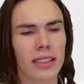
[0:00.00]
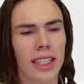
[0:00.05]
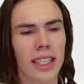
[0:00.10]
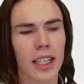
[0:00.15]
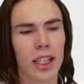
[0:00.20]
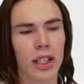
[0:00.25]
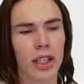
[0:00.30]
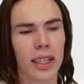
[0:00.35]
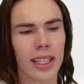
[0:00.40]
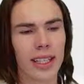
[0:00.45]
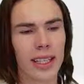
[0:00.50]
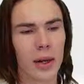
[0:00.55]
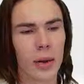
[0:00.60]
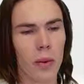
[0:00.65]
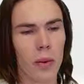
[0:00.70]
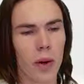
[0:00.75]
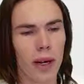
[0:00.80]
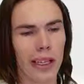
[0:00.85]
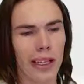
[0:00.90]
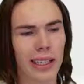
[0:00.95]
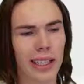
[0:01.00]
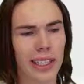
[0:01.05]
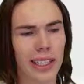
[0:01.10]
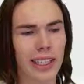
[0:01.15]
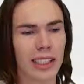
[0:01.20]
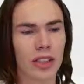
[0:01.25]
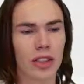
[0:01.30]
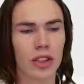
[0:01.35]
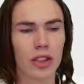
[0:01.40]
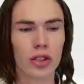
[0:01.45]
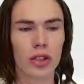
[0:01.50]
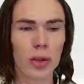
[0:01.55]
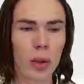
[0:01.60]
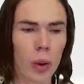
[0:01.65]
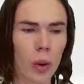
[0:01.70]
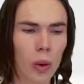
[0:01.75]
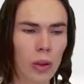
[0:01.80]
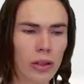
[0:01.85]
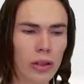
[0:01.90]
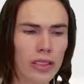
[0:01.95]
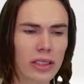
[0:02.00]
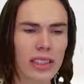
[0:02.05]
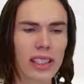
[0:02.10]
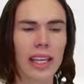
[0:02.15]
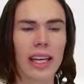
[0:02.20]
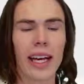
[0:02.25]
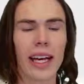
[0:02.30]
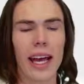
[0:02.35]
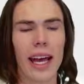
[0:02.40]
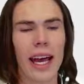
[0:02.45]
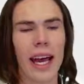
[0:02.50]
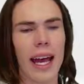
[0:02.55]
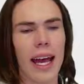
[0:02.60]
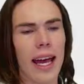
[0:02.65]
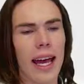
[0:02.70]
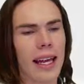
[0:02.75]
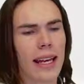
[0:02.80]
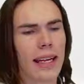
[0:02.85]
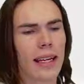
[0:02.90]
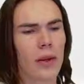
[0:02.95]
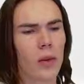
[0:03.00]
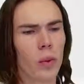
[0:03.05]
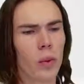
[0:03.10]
take a look at their one-click installs, and